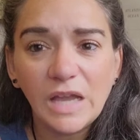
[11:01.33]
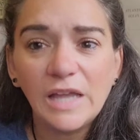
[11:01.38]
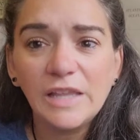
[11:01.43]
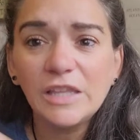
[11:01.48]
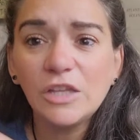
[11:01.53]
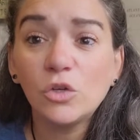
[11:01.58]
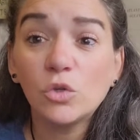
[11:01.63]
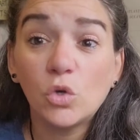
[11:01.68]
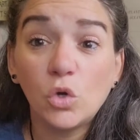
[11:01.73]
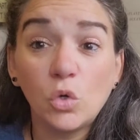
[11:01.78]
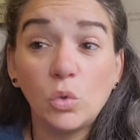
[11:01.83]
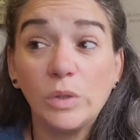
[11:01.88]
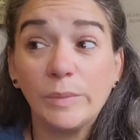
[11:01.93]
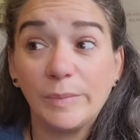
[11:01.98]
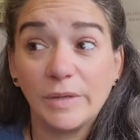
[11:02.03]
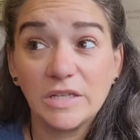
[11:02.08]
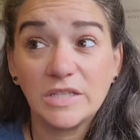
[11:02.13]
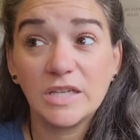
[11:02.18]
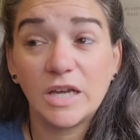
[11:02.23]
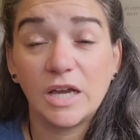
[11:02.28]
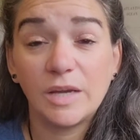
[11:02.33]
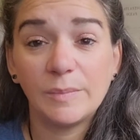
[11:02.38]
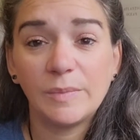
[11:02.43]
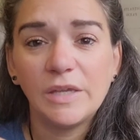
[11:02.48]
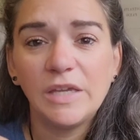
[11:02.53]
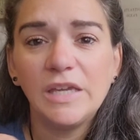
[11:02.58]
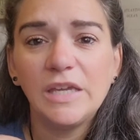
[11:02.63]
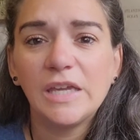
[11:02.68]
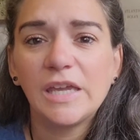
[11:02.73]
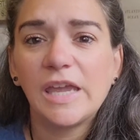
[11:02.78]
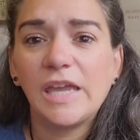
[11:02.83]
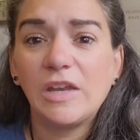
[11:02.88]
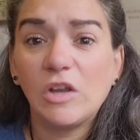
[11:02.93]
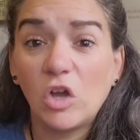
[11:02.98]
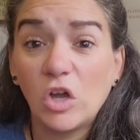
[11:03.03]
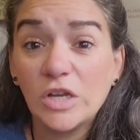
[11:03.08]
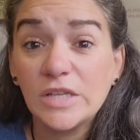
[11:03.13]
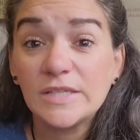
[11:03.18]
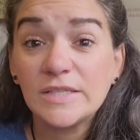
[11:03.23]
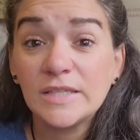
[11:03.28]
a little Cool Whip on top. And
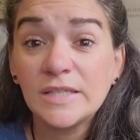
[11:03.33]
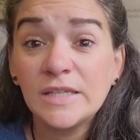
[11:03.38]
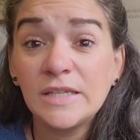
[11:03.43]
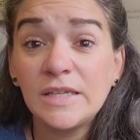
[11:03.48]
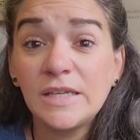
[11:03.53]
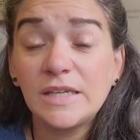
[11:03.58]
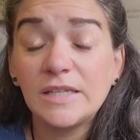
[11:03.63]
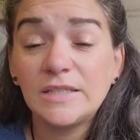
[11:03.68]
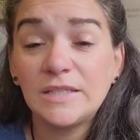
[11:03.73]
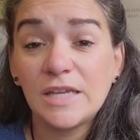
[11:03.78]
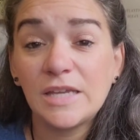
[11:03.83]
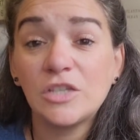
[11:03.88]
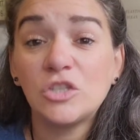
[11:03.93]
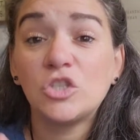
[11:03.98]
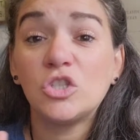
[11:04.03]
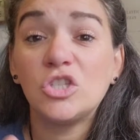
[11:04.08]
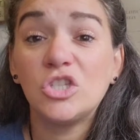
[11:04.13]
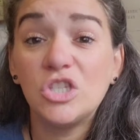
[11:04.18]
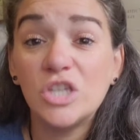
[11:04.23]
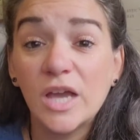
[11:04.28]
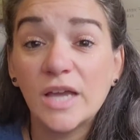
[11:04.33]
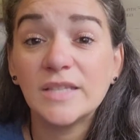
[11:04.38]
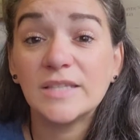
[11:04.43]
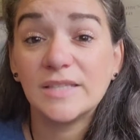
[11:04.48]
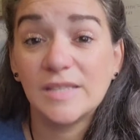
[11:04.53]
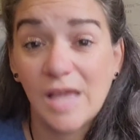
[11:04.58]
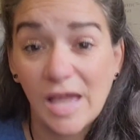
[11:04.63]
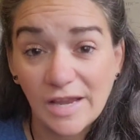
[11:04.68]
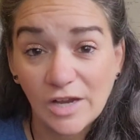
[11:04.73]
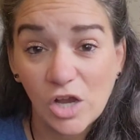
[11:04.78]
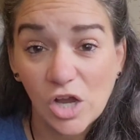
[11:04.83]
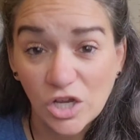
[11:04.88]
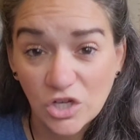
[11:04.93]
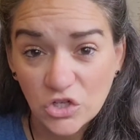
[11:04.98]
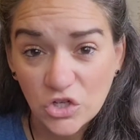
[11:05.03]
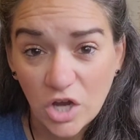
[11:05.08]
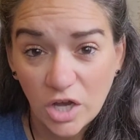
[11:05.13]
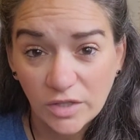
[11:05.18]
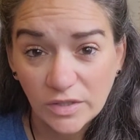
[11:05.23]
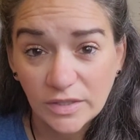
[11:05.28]
honestly, it tastes just like hot
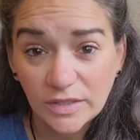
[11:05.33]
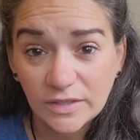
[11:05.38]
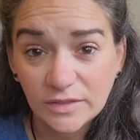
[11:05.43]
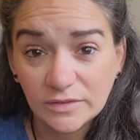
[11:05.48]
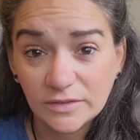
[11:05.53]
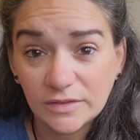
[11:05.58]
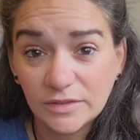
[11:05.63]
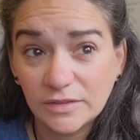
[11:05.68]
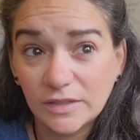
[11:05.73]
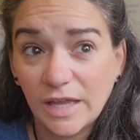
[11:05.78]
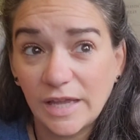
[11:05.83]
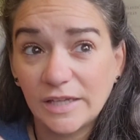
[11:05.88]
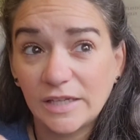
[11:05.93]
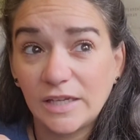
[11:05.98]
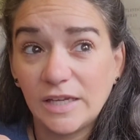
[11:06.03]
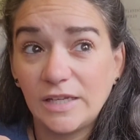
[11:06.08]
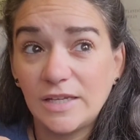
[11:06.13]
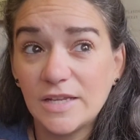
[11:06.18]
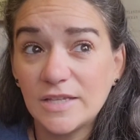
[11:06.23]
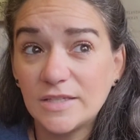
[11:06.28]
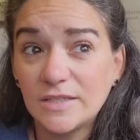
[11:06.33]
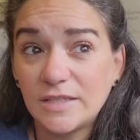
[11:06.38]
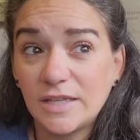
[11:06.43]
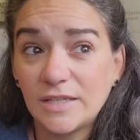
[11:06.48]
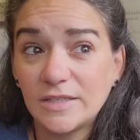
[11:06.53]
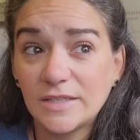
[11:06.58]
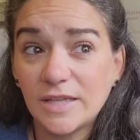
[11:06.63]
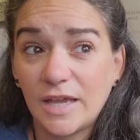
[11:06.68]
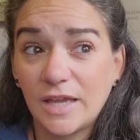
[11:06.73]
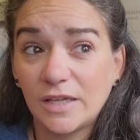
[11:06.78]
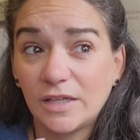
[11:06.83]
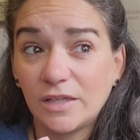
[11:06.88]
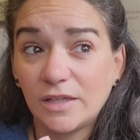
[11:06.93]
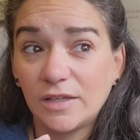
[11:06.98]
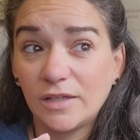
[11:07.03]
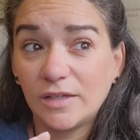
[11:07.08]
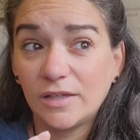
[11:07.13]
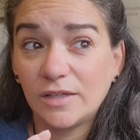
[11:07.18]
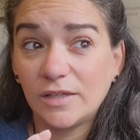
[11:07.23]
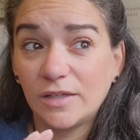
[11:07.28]
chocolate. Like, it doesn't taste like
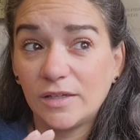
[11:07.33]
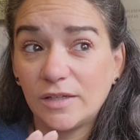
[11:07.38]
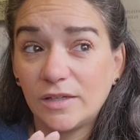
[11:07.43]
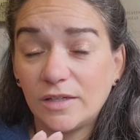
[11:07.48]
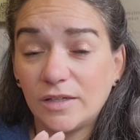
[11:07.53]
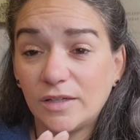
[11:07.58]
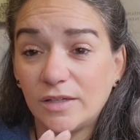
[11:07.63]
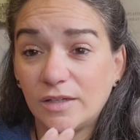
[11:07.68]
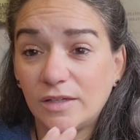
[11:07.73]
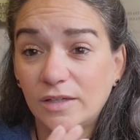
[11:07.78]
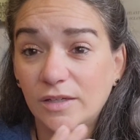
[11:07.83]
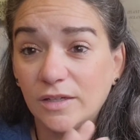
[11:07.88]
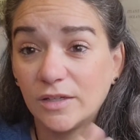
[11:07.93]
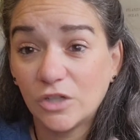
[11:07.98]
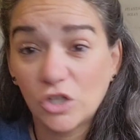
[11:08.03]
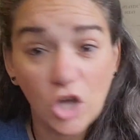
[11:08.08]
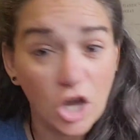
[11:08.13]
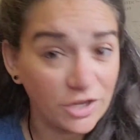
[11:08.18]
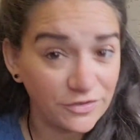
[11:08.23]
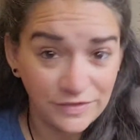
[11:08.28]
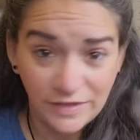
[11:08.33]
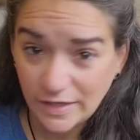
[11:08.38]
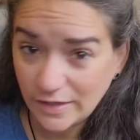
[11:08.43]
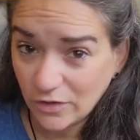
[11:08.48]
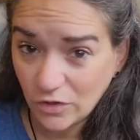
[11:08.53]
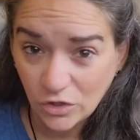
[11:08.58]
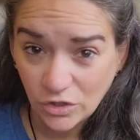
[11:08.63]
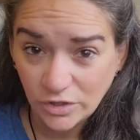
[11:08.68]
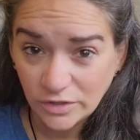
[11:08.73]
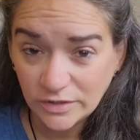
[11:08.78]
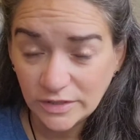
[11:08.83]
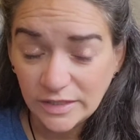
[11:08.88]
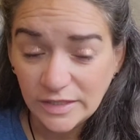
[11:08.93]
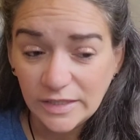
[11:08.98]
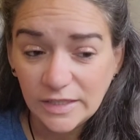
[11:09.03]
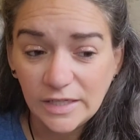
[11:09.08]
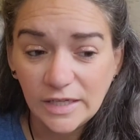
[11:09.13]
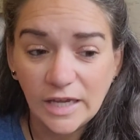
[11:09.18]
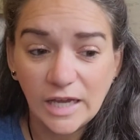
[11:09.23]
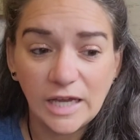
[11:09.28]
coffee at all.
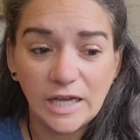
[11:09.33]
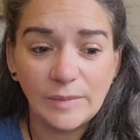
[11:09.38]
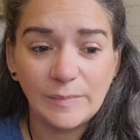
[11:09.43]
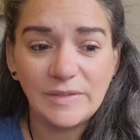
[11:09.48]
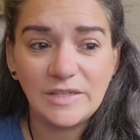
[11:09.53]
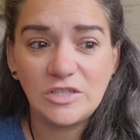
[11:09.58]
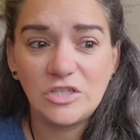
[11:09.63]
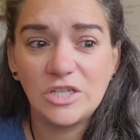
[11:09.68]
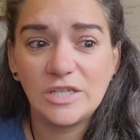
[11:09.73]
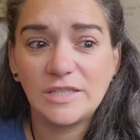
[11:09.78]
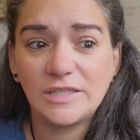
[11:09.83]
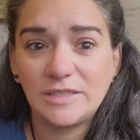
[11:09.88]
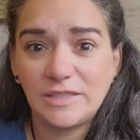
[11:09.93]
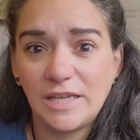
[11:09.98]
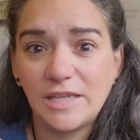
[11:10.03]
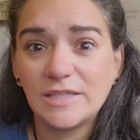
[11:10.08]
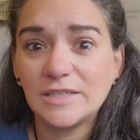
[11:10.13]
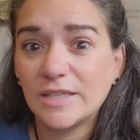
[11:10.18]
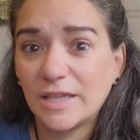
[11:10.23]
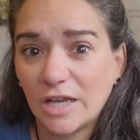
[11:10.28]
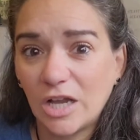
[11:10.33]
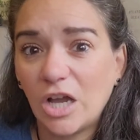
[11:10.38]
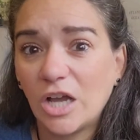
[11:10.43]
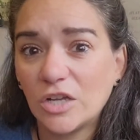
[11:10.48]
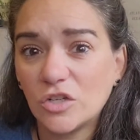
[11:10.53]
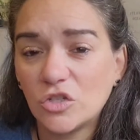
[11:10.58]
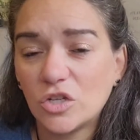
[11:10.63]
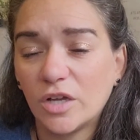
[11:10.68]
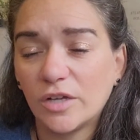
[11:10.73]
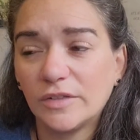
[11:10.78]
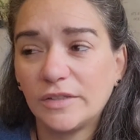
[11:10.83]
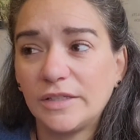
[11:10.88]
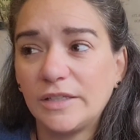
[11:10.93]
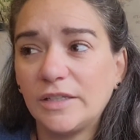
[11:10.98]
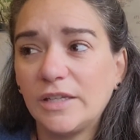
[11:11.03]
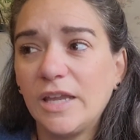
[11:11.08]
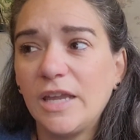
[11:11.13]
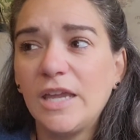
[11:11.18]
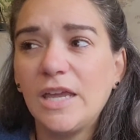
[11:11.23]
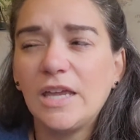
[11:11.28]
It just tastes like a hot
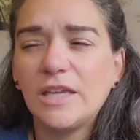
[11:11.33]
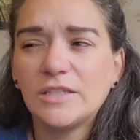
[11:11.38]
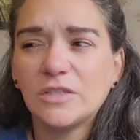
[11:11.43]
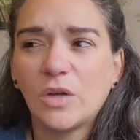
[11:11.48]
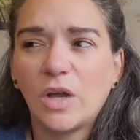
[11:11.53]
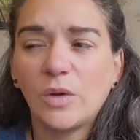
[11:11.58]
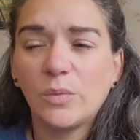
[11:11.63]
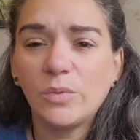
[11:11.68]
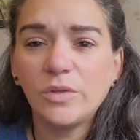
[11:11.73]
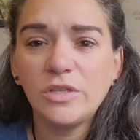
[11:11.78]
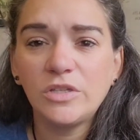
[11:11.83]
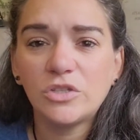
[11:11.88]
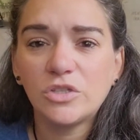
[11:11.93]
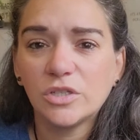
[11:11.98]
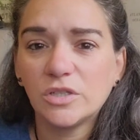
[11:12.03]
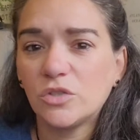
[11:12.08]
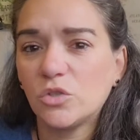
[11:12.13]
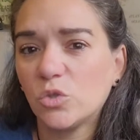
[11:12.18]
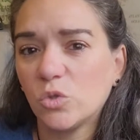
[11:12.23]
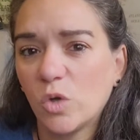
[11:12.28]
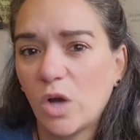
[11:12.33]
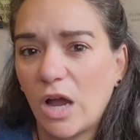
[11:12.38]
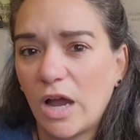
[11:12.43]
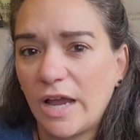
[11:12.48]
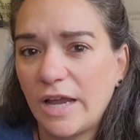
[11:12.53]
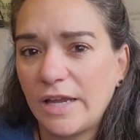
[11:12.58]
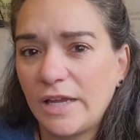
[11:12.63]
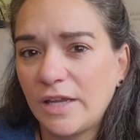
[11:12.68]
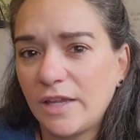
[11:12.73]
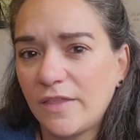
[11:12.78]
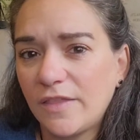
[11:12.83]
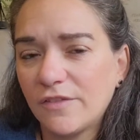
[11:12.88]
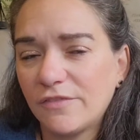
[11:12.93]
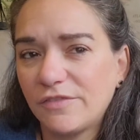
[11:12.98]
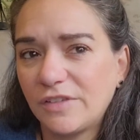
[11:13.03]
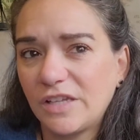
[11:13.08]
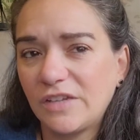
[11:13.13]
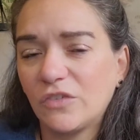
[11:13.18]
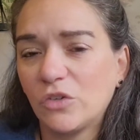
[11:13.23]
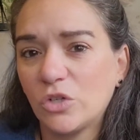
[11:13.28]
chocolate. So I really should try the
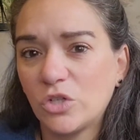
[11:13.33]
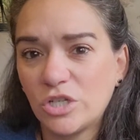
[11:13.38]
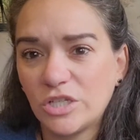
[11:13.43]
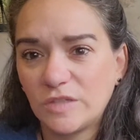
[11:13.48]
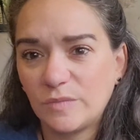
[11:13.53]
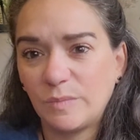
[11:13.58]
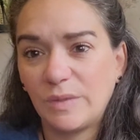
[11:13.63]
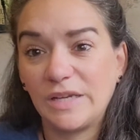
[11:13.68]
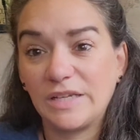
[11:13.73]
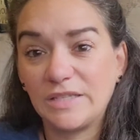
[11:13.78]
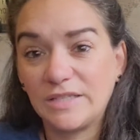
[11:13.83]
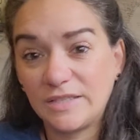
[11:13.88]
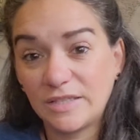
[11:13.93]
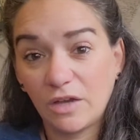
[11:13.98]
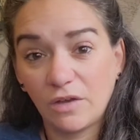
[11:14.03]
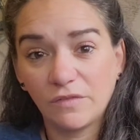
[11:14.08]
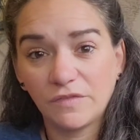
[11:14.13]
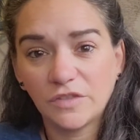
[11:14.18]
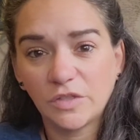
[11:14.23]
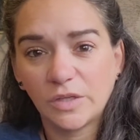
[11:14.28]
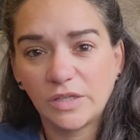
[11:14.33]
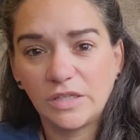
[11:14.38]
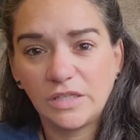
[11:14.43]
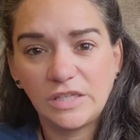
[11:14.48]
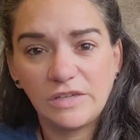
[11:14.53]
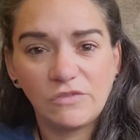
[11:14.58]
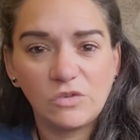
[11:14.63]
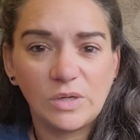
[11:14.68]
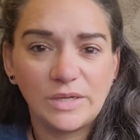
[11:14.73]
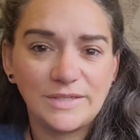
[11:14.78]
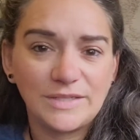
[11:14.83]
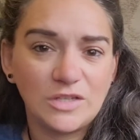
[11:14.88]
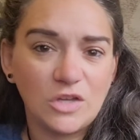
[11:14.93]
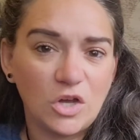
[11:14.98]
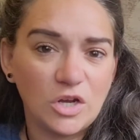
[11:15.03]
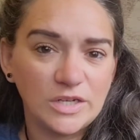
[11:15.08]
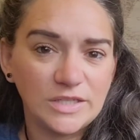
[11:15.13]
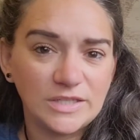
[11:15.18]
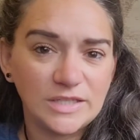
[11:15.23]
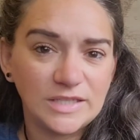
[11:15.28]
flavor just by itself so I could give you guys an
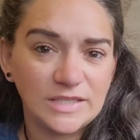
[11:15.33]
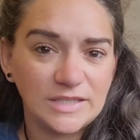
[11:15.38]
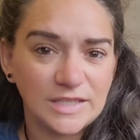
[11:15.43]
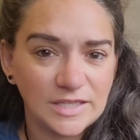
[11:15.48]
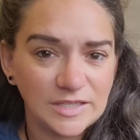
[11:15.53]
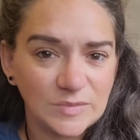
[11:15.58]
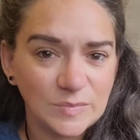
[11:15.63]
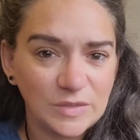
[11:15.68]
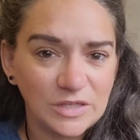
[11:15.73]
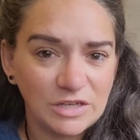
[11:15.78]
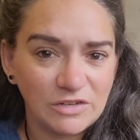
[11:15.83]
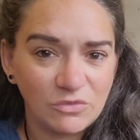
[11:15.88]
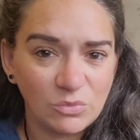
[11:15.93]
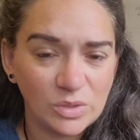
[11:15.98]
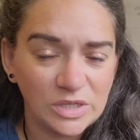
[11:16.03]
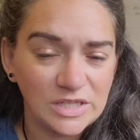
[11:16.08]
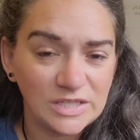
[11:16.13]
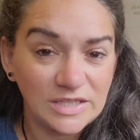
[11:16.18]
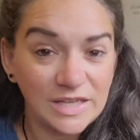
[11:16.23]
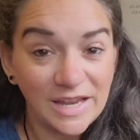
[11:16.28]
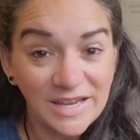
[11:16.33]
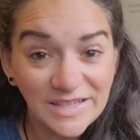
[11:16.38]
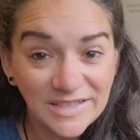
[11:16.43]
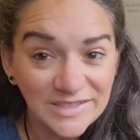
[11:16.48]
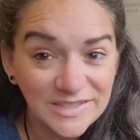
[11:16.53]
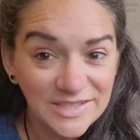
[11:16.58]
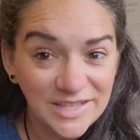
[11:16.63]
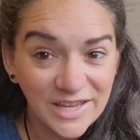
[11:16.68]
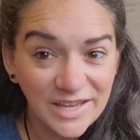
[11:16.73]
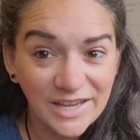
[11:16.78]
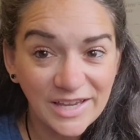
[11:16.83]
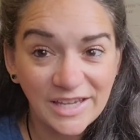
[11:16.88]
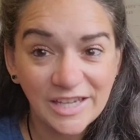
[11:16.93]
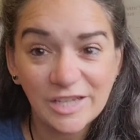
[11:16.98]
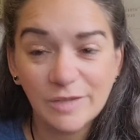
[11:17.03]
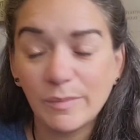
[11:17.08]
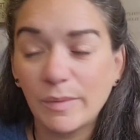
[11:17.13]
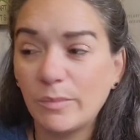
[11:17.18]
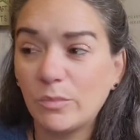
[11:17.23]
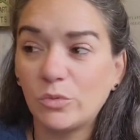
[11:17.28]
honest assessment of what it tastes
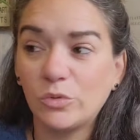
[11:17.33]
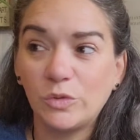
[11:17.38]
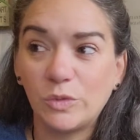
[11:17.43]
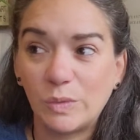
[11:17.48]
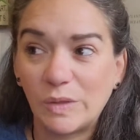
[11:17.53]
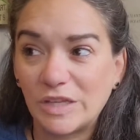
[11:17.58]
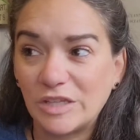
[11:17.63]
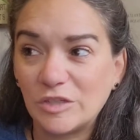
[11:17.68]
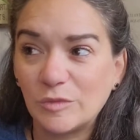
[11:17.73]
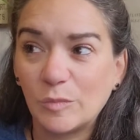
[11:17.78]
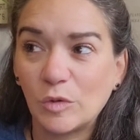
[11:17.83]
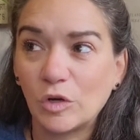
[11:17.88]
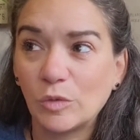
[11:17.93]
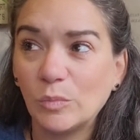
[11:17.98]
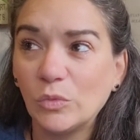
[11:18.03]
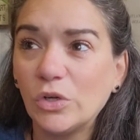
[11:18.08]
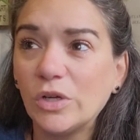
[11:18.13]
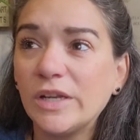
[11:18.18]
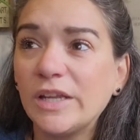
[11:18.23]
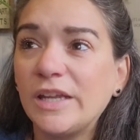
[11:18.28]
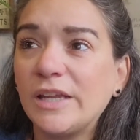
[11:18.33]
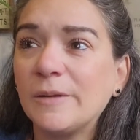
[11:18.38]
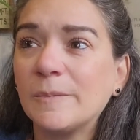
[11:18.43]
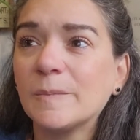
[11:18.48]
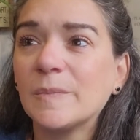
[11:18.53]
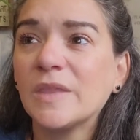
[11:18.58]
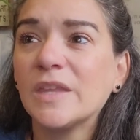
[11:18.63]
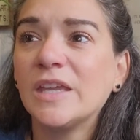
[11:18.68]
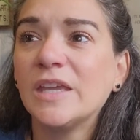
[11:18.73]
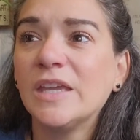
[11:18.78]
like. Maybe we'll do that tomorrow morning.